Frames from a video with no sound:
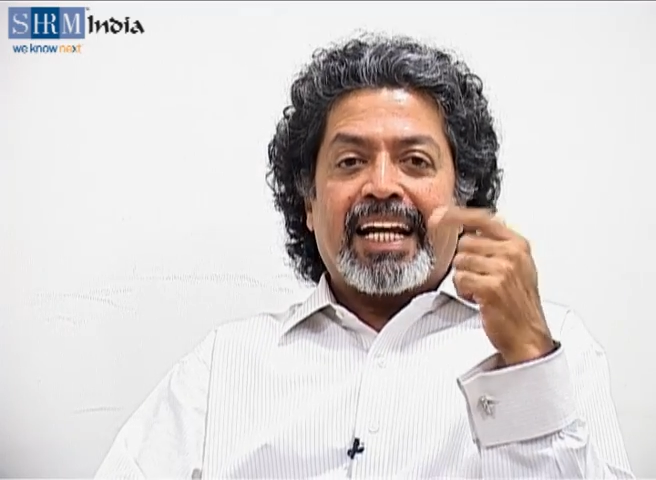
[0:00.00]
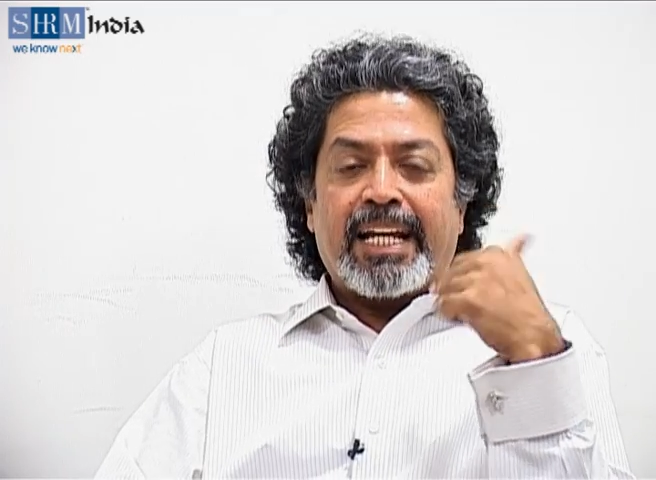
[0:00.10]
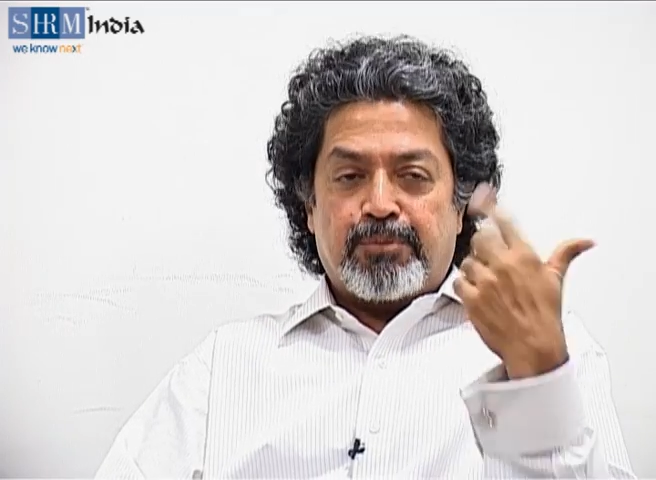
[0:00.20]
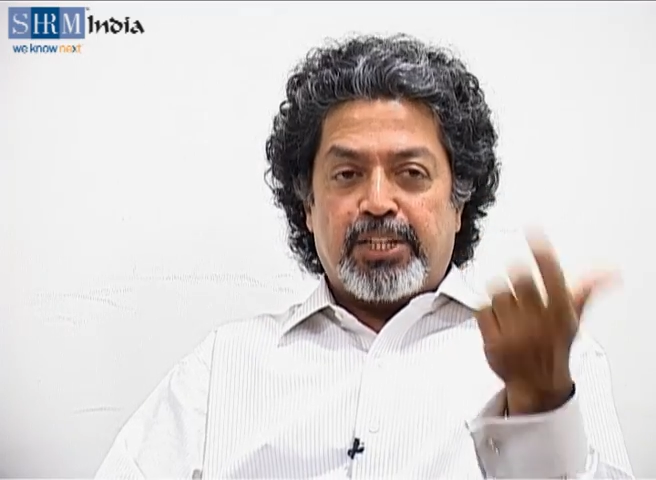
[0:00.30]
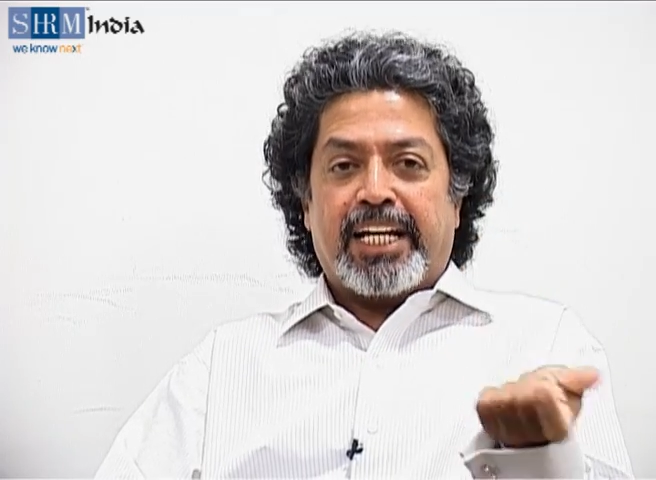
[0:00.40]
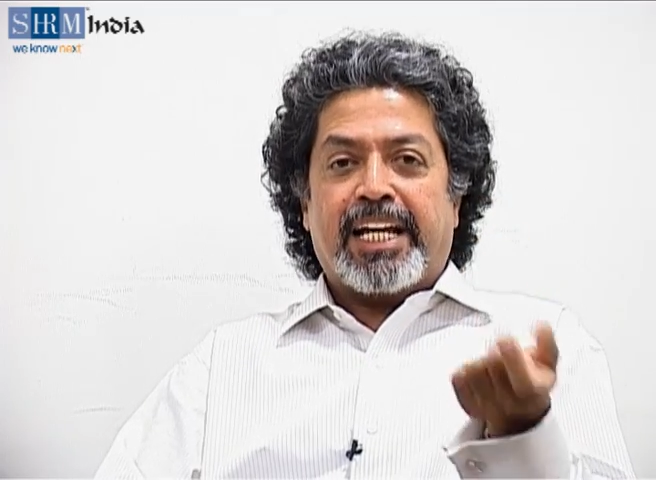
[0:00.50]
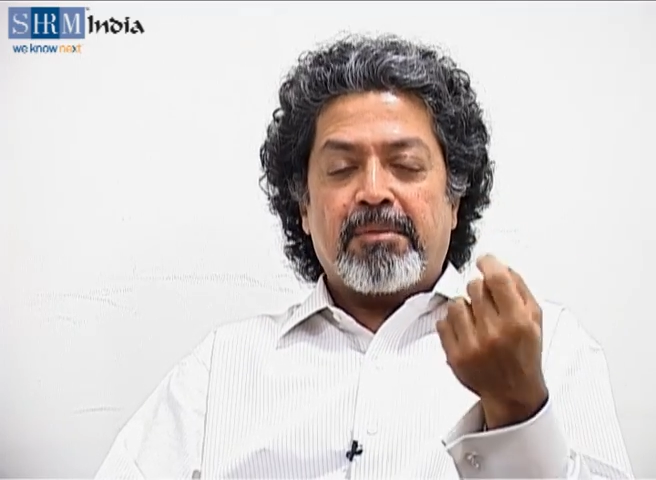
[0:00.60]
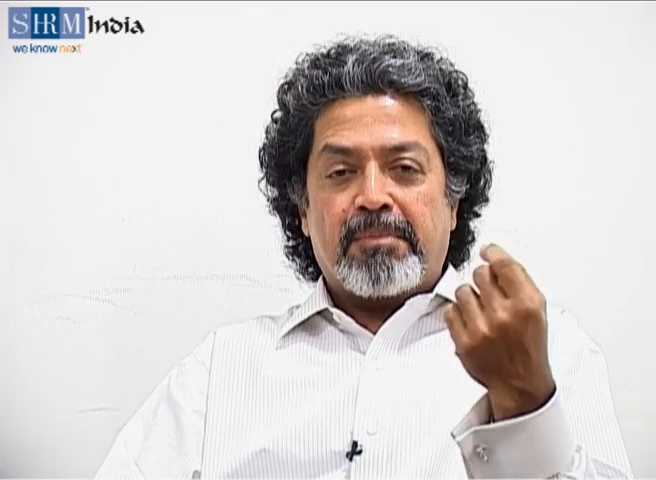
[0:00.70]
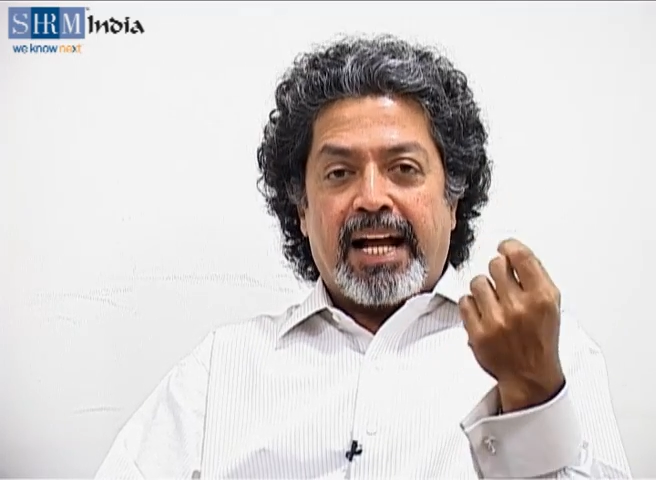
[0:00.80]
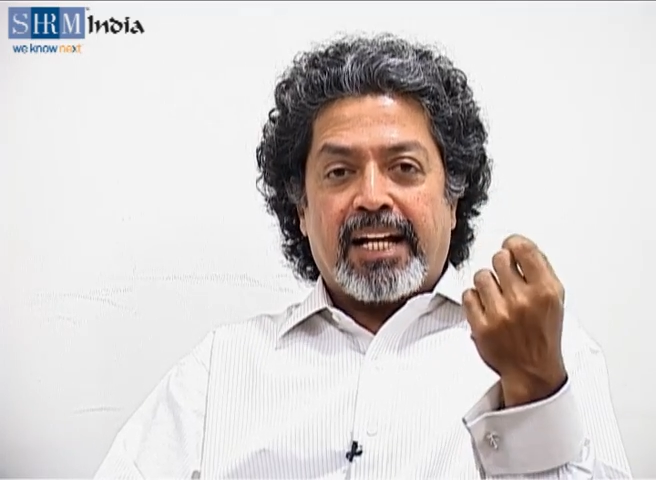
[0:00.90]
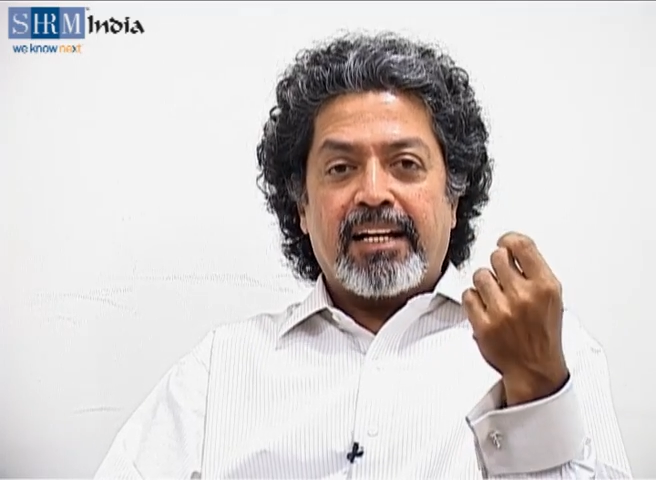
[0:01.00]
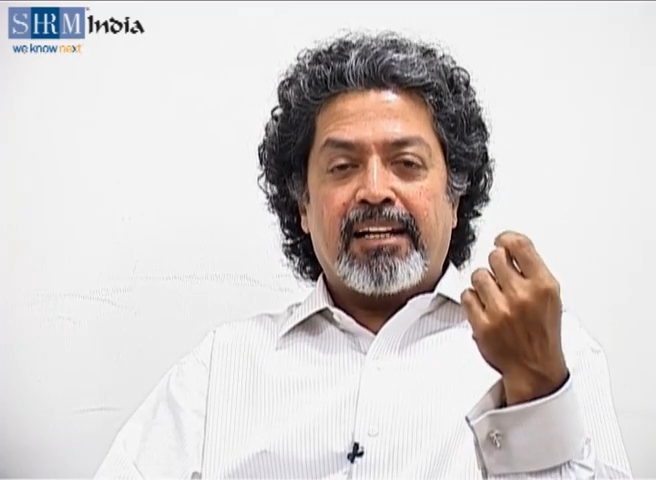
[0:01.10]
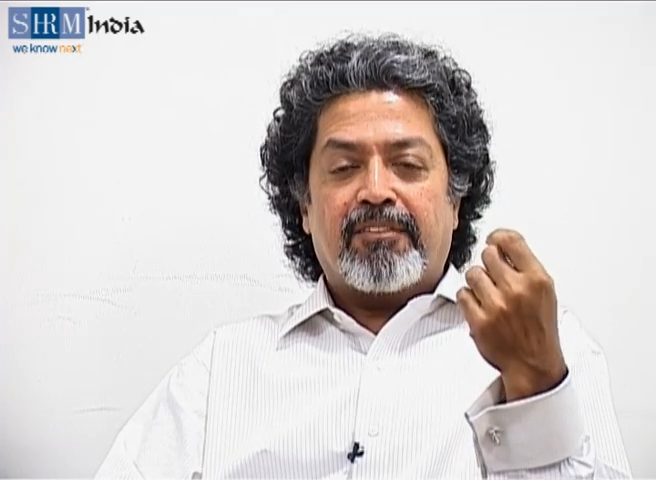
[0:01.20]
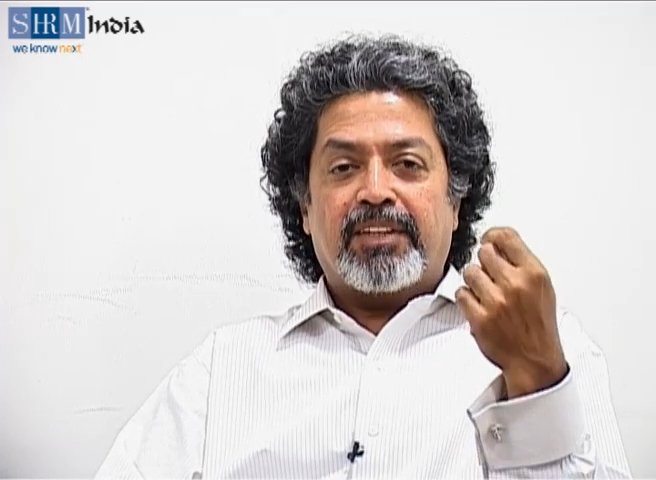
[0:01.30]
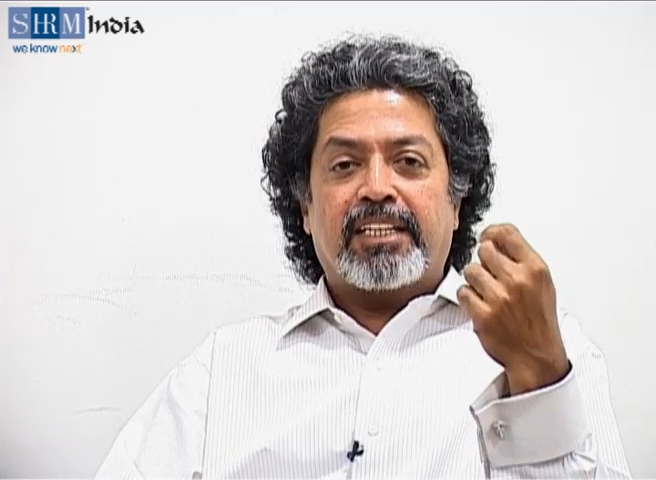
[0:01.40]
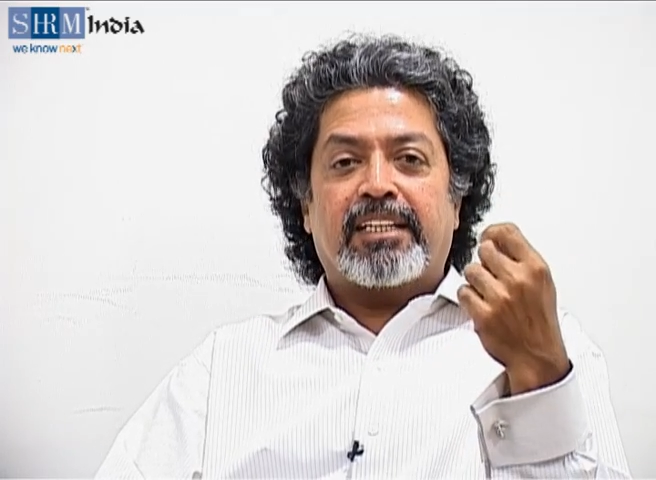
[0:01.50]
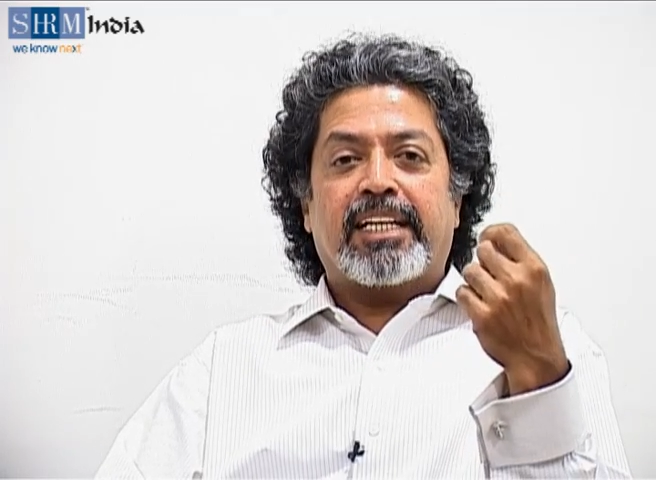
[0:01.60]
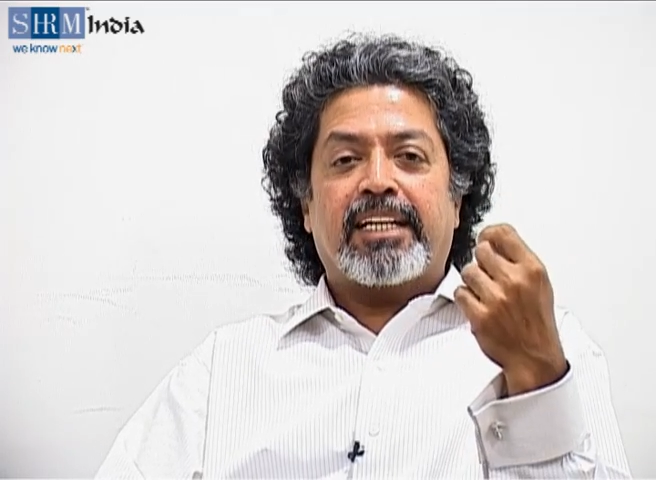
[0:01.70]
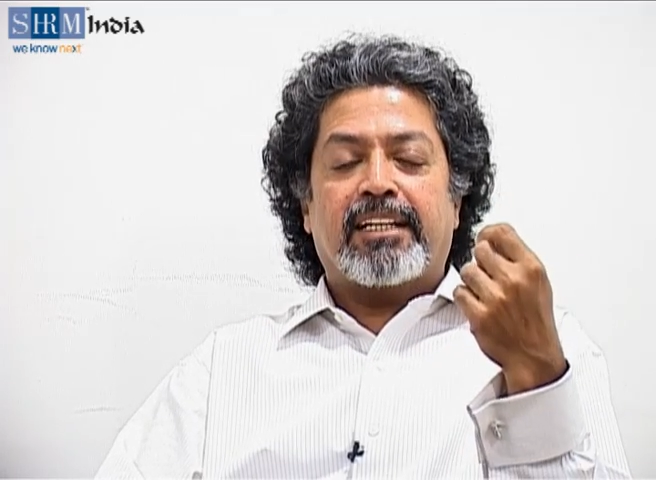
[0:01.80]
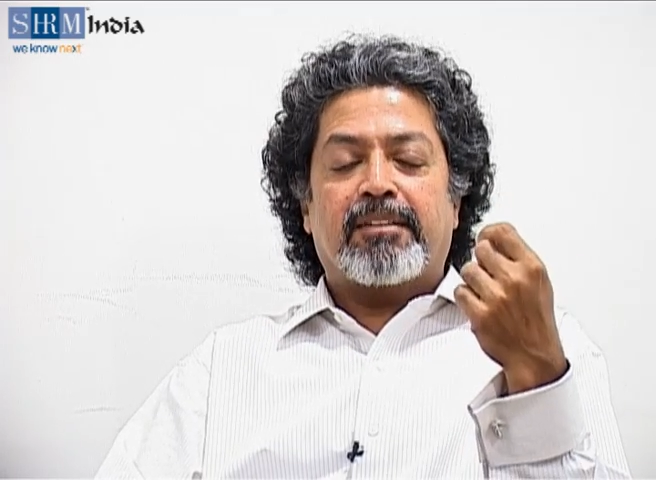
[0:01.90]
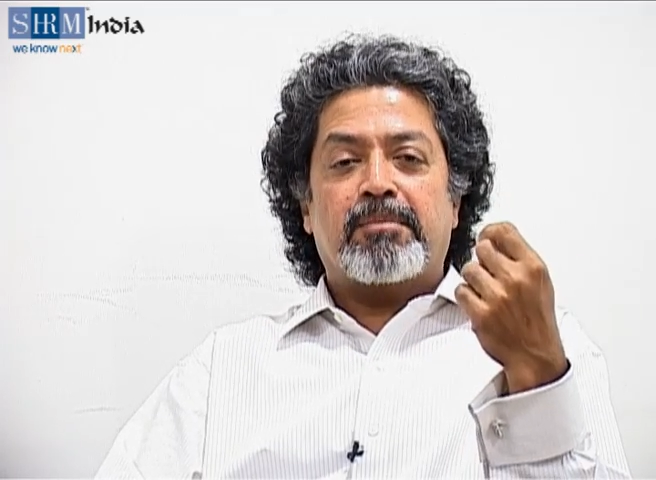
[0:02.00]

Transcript: keep checking back whether the